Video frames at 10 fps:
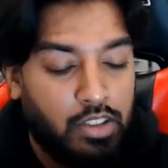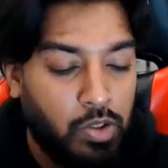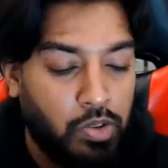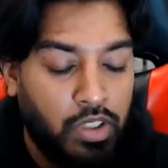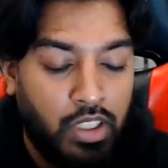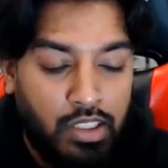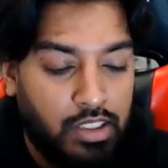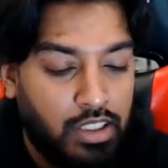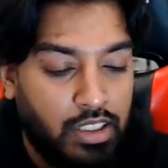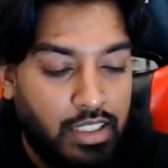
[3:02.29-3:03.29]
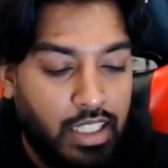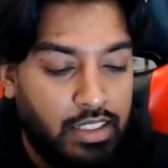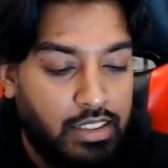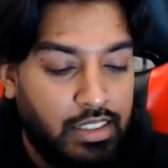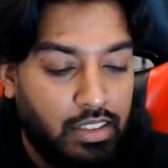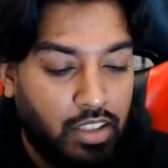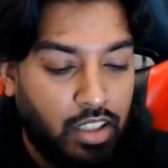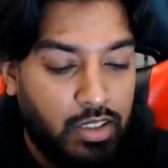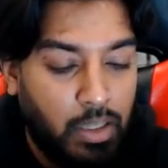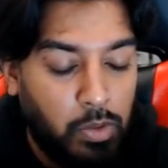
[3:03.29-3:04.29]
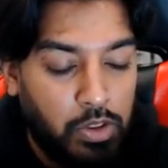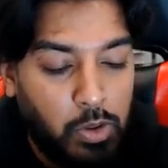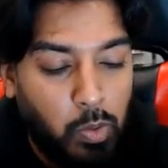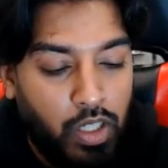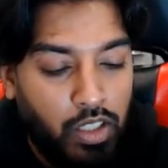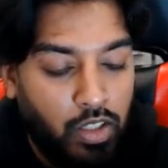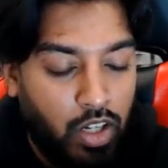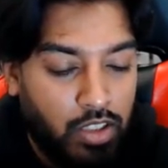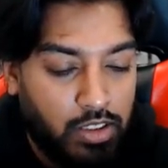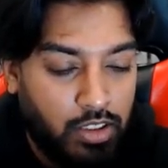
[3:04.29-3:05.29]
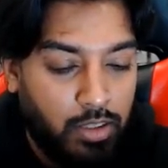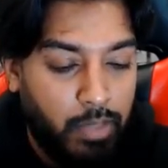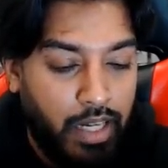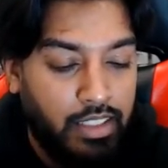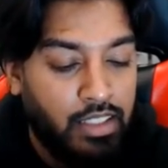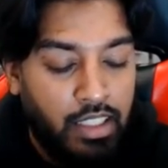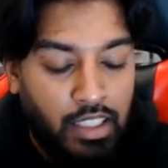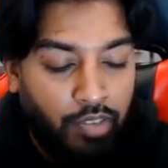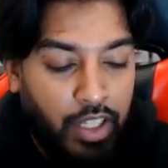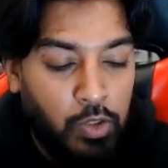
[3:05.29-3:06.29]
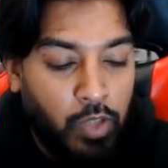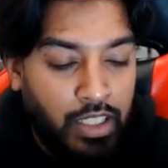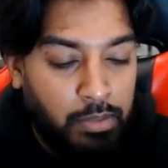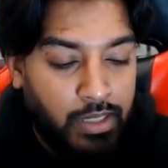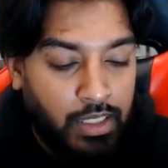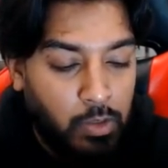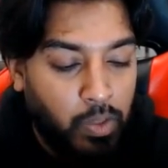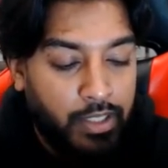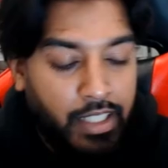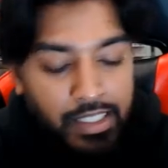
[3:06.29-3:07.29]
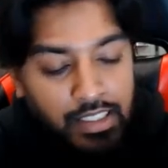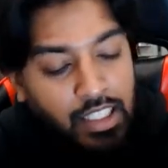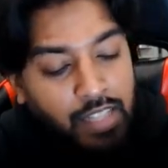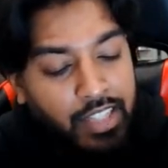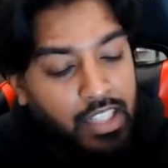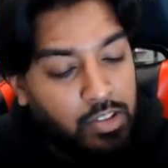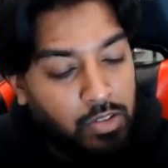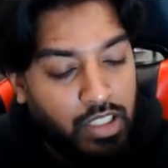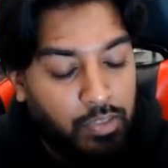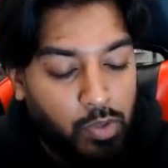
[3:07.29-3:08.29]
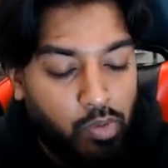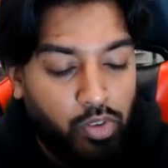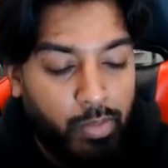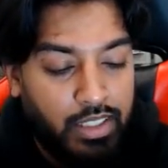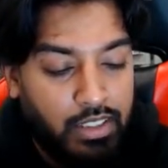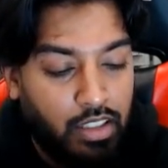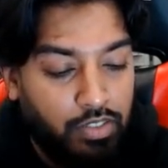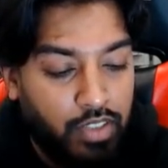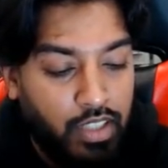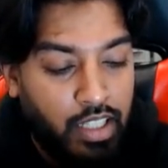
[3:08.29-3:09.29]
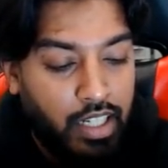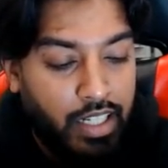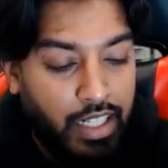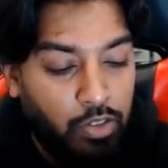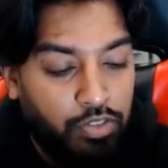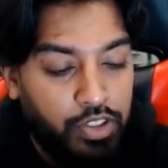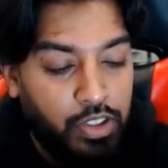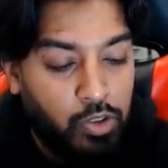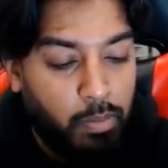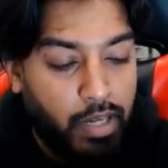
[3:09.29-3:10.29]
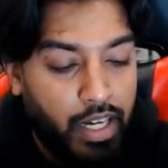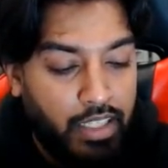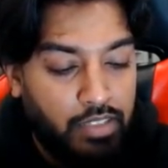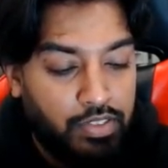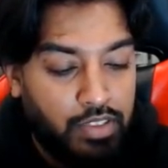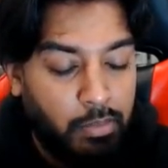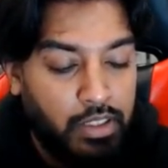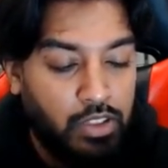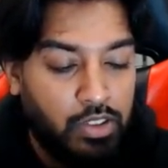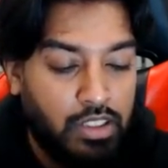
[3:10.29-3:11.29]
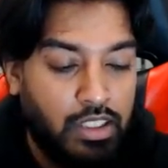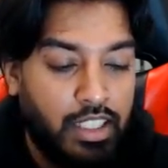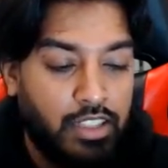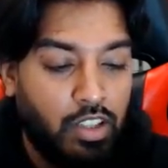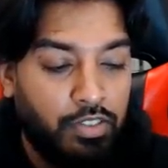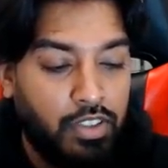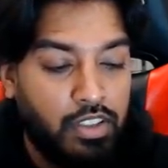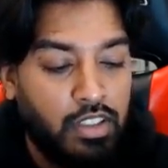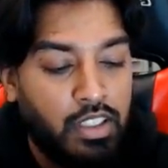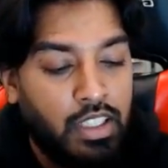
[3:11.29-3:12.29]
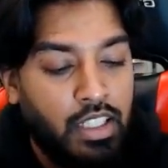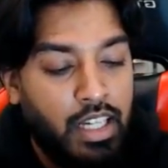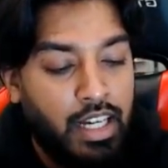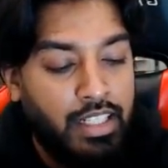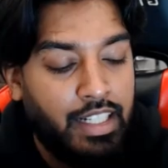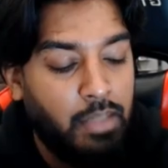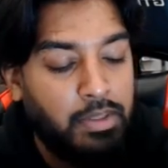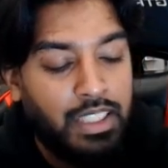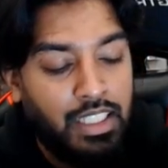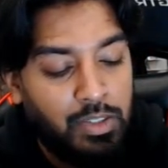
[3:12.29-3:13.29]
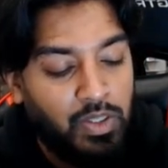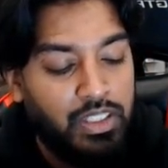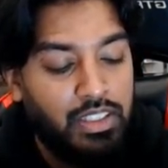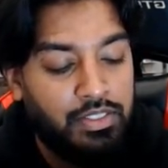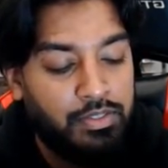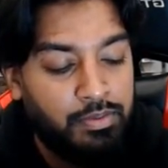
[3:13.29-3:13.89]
So there's a good chance these are the cards that will do well long term. And if I do end up selling one, at least I'll have an extra left over for myself. And I don't feel so bad if someone, you know, sends a nice offer and I end up selling one.